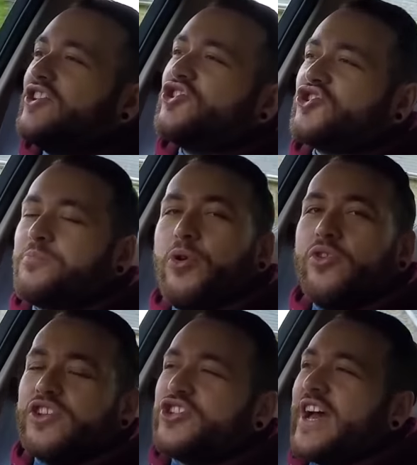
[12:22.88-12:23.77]
to
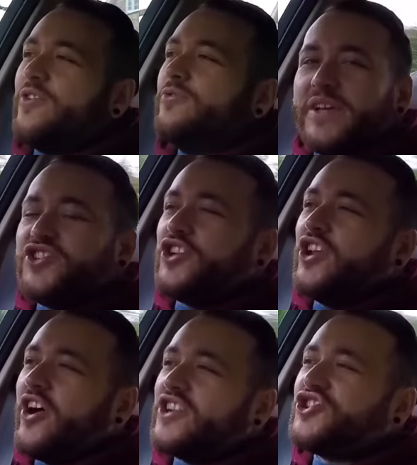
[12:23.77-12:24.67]
support the channel. Make sure you
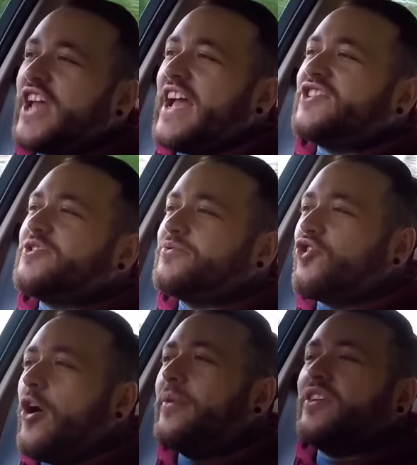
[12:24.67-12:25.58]
like, share and
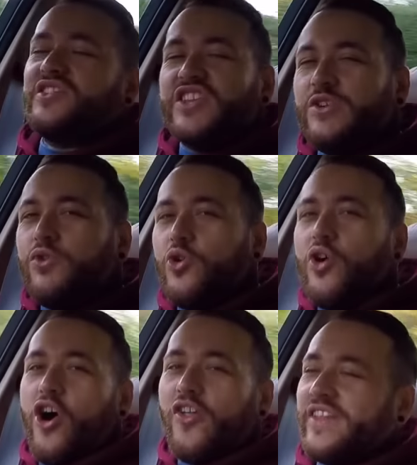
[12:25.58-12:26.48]
subscribe, and I'll see you all
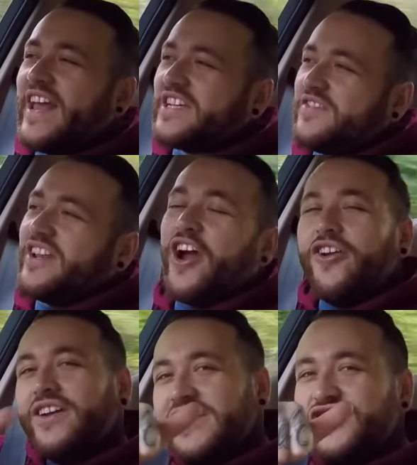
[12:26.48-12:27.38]
on the next video.
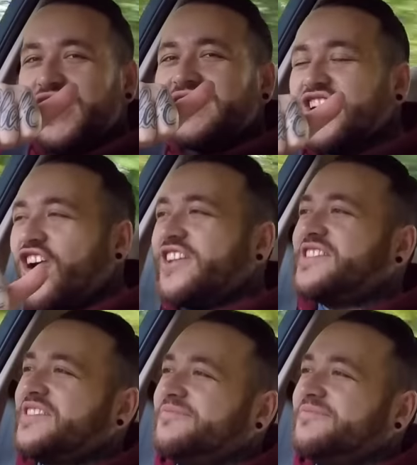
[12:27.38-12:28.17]
Cheers guys.